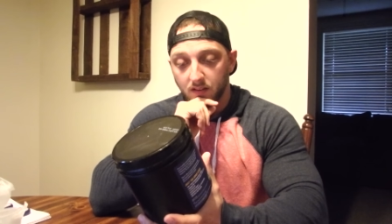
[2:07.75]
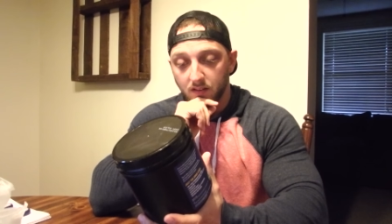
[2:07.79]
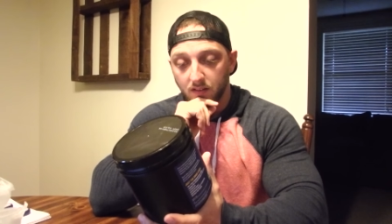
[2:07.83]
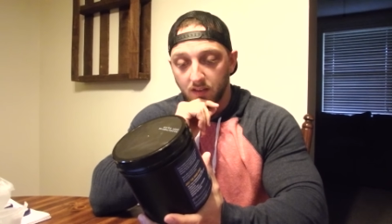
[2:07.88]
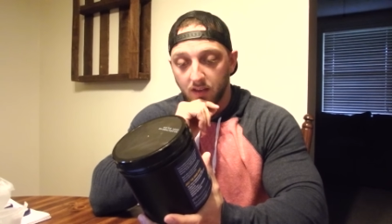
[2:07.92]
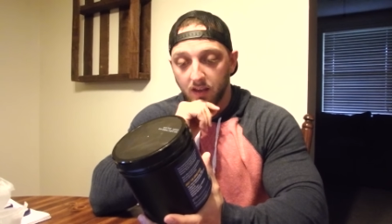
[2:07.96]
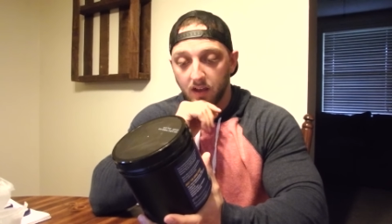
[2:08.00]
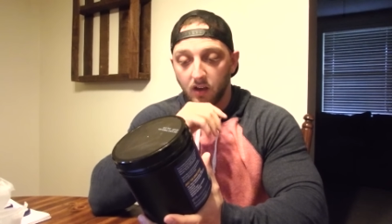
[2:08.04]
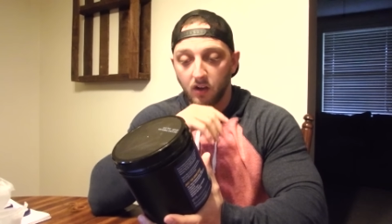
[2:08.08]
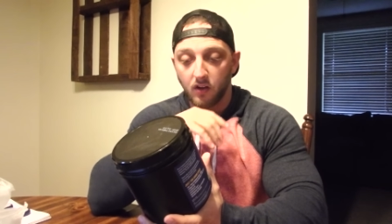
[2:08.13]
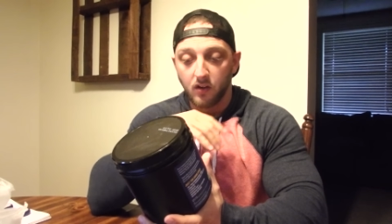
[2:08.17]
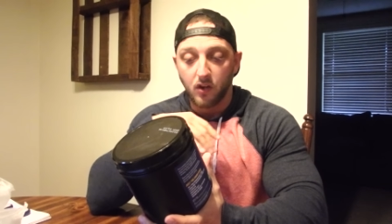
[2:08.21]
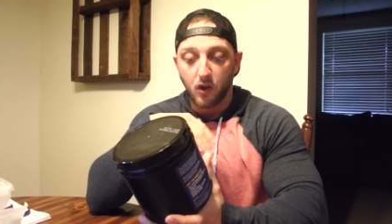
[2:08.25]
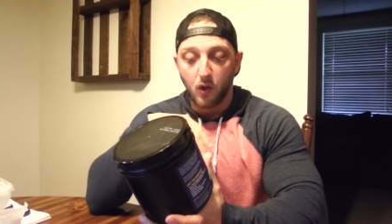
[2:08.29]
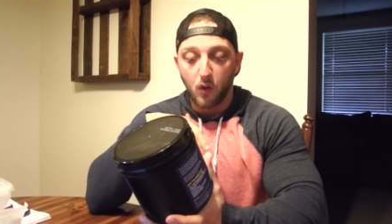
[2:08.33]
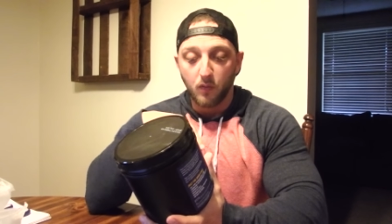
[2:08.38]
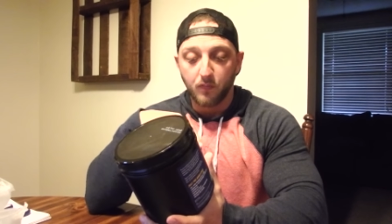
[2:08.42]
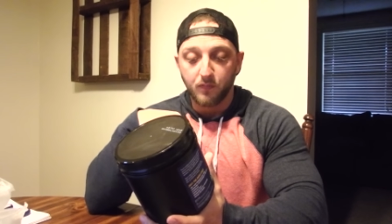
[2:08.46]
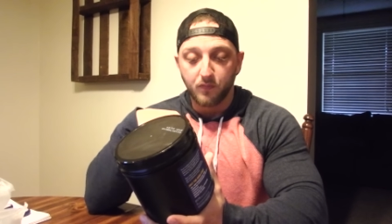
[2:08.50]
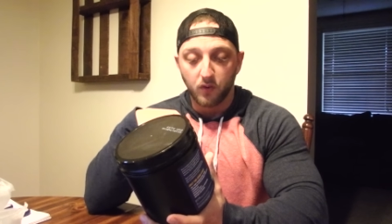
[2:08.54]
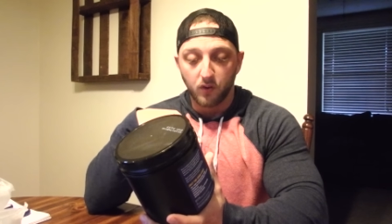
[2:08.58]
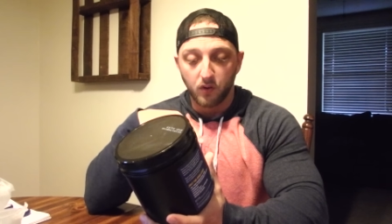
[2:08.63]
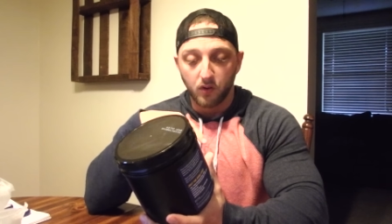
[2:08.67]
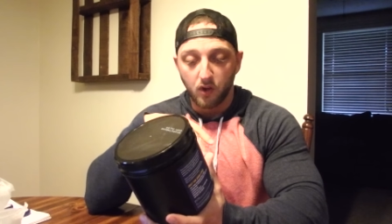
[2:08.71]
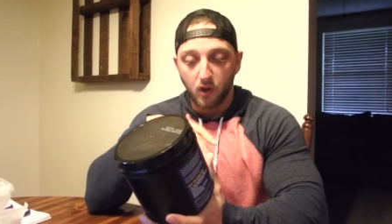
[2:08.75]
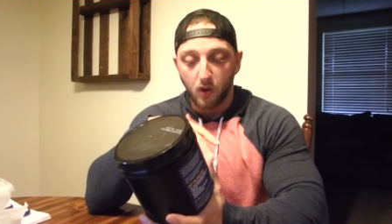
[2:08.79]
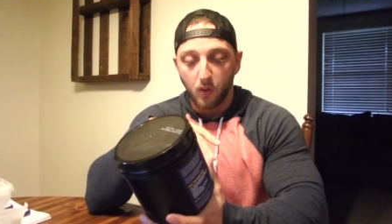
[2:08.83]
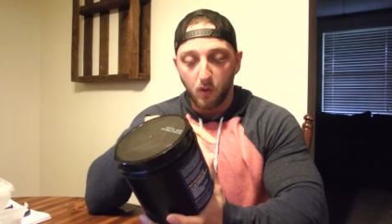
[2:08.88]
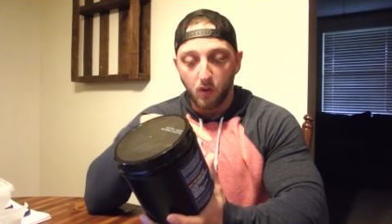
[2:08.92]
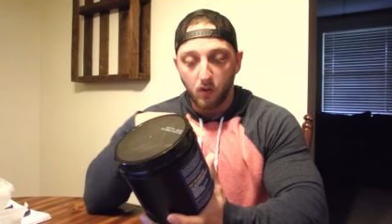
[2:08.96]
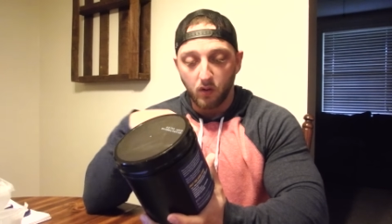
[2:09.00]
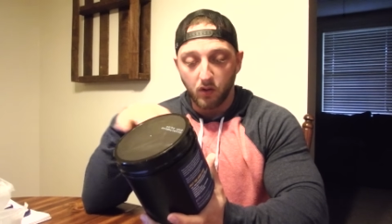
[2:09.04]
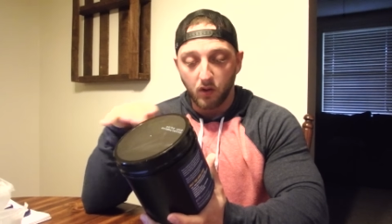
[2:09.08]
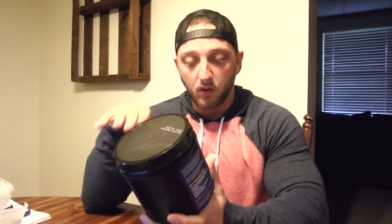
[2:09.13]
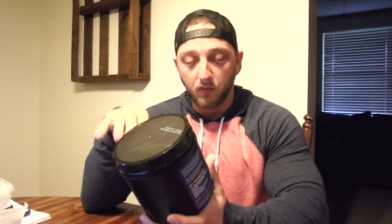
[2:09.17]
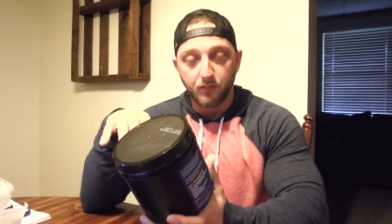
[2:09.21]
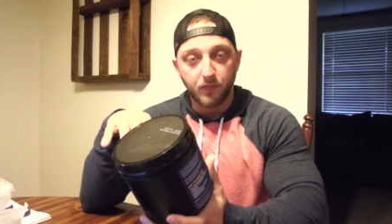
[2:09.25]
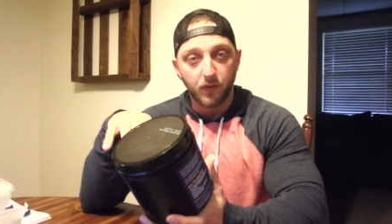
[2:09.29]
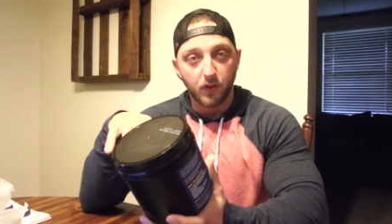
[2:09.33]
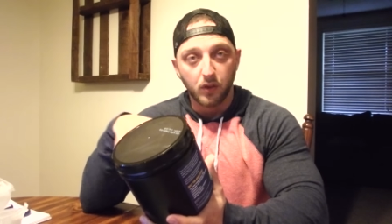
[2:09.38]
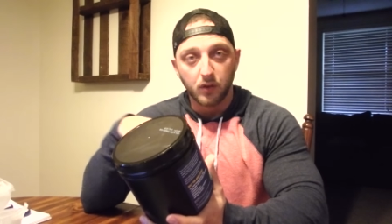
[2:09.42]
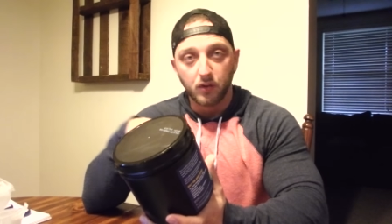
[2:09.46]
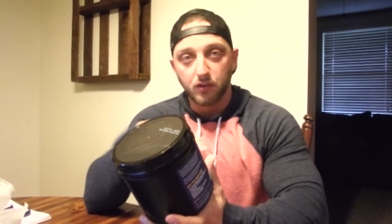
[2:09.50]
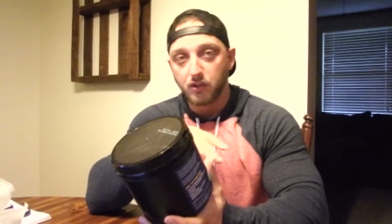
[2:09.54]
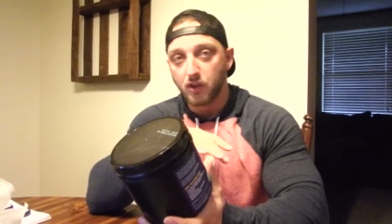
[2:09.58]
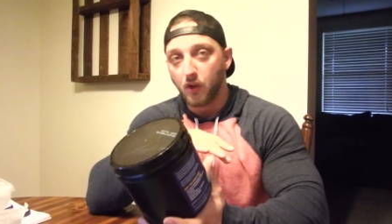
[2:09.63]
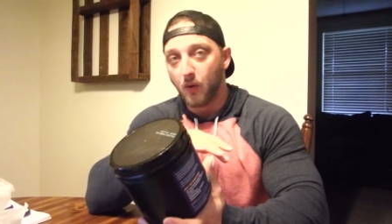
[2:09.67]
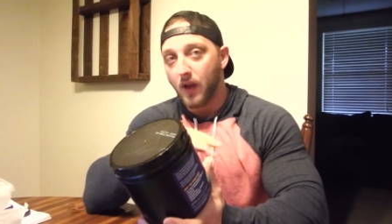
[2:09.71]
they are known for no
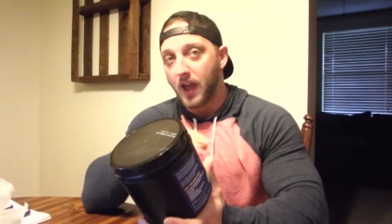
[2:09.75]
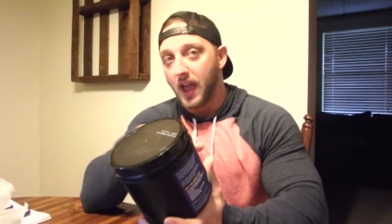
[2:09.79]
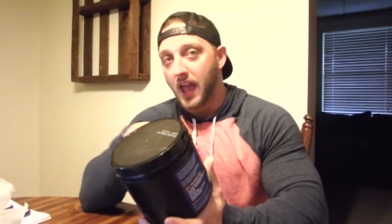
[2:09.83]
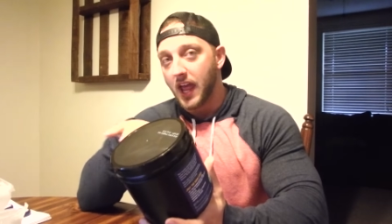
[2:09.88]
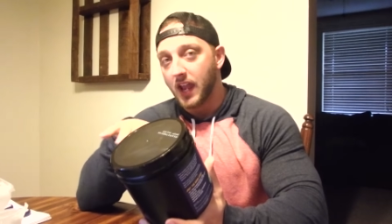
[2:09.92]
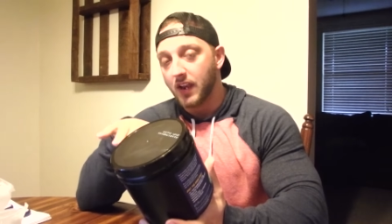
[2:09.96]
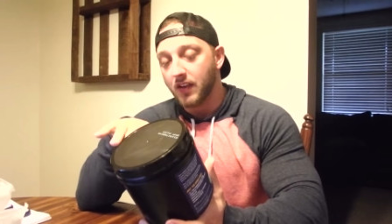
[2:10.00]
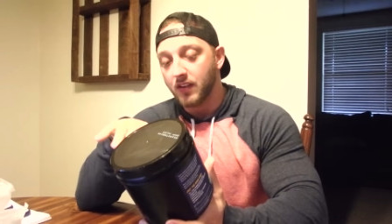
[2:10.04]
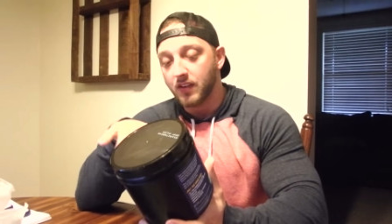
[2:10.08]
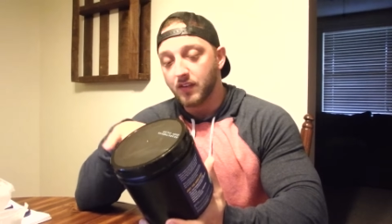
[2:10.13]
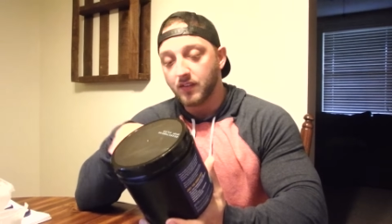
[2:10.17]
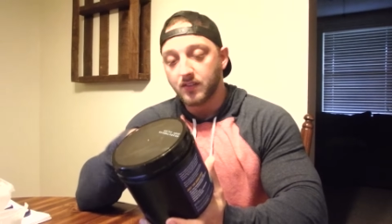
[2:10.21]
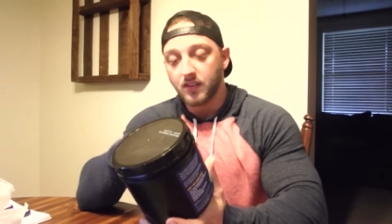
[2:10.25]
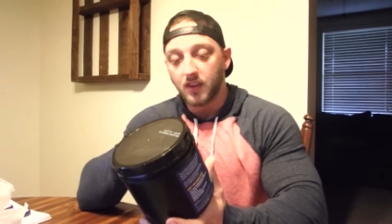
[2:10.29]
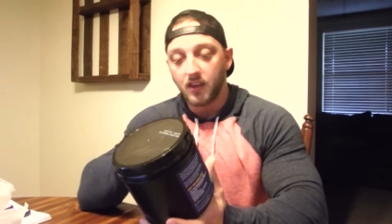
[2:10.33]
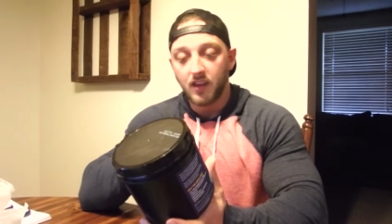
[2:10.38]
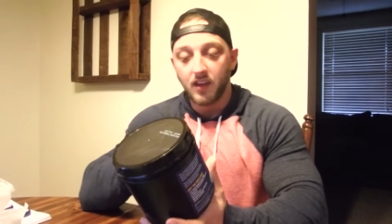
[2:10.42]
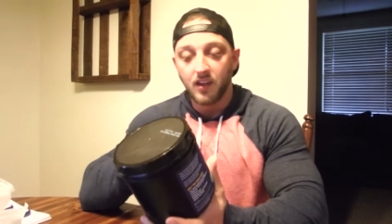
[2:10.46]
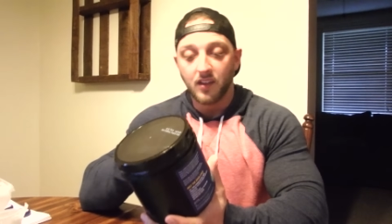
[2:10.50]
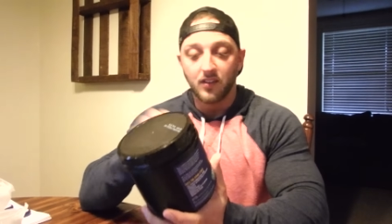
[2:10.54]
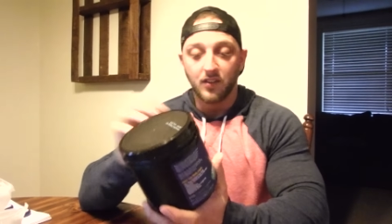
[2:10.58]
fillers, no additives,